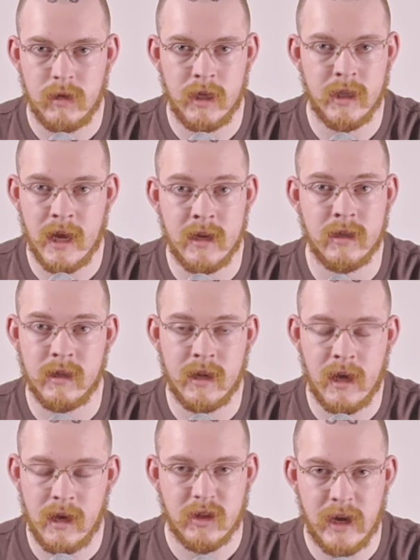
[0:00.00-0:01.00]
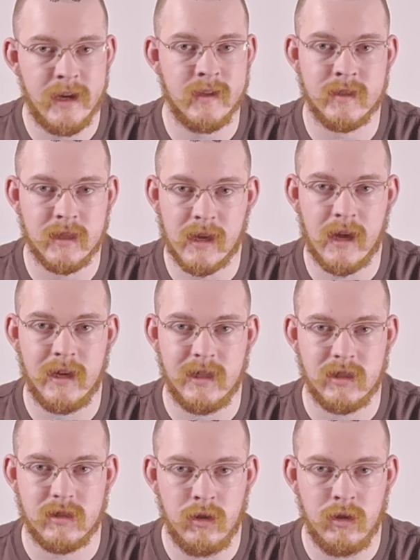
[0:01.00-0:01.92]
At the end of the day, that is the case.